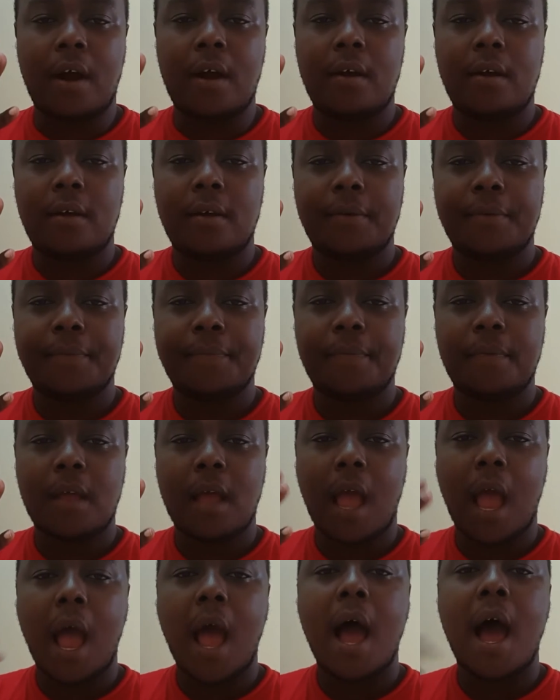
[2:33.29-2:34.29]
Third,
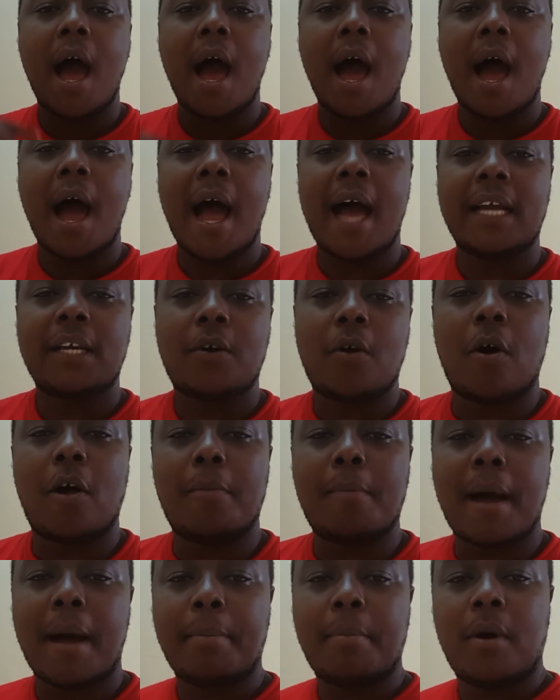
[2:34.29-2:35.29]
I'd
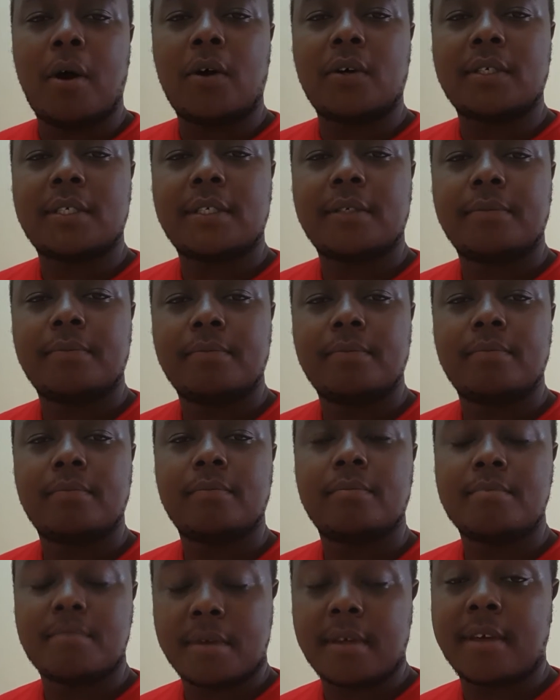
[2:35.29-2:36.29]
call my boss.
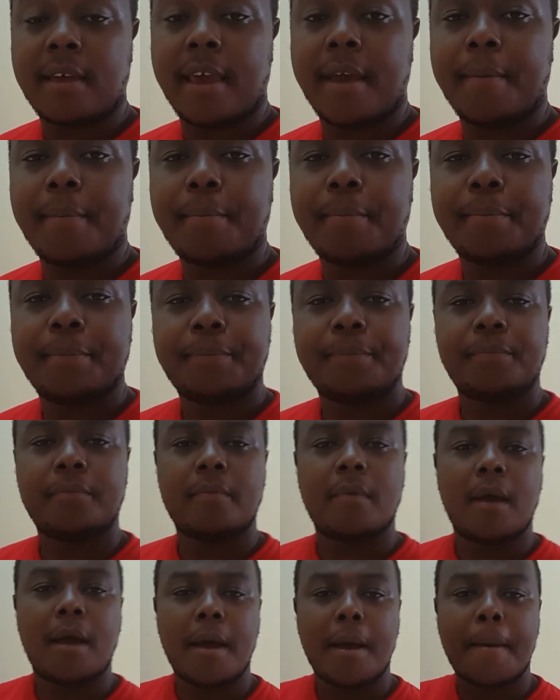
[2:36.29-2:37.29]
Yep.
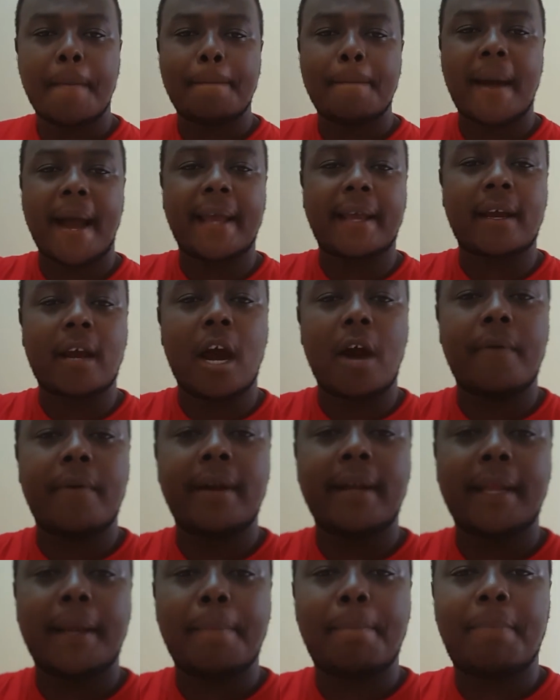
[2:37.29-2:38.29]
My
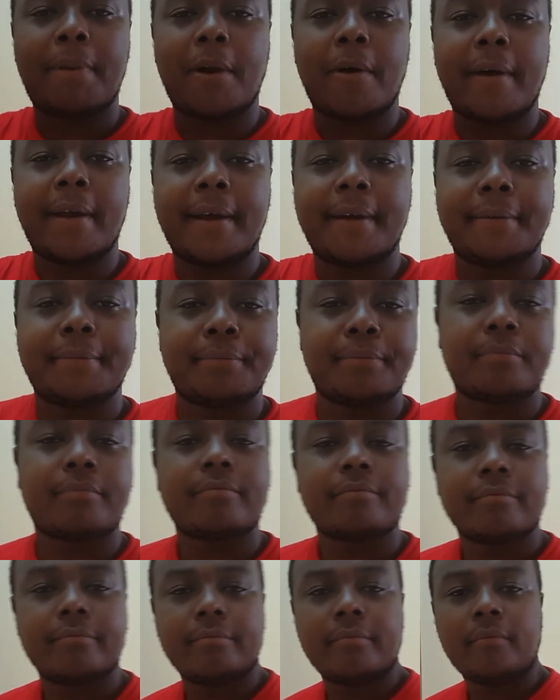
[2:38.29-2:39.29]
current employer.
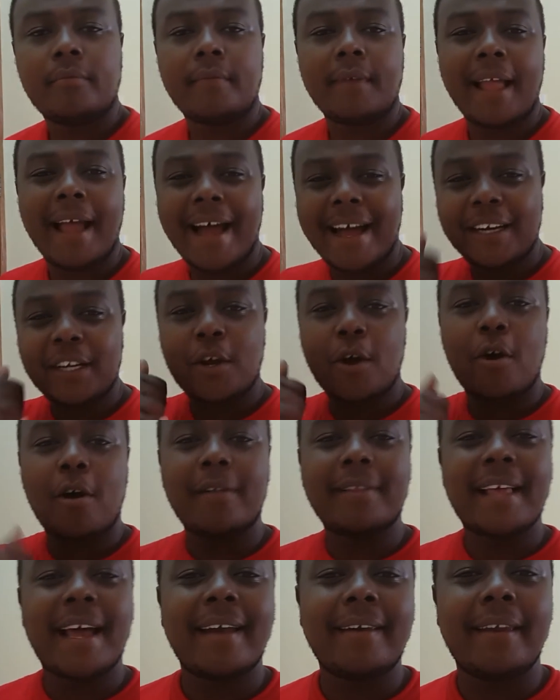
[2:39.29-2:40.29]
I'd
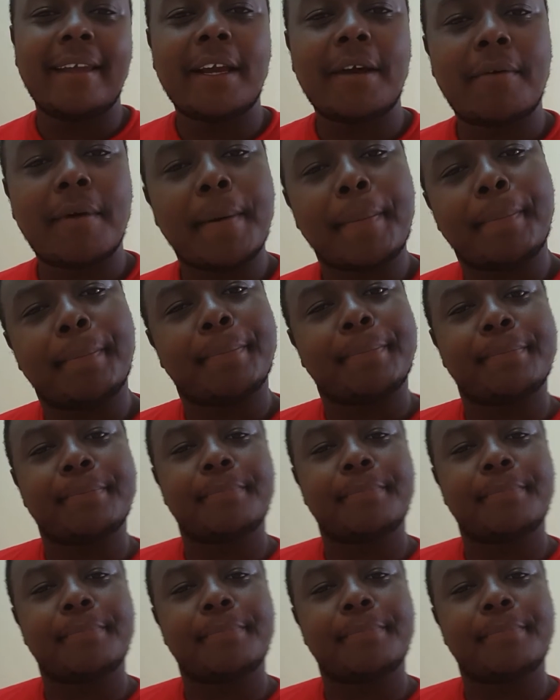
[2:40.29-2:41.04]
call that nigga up.